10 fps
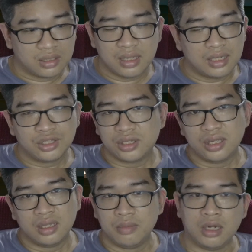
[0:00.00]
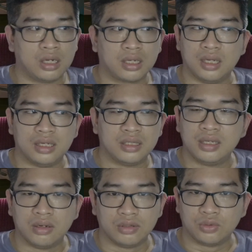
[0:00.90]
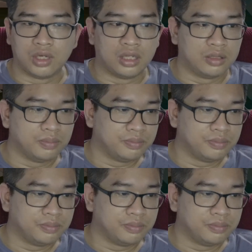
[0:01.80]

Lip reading: It's not just in America, it's here as well.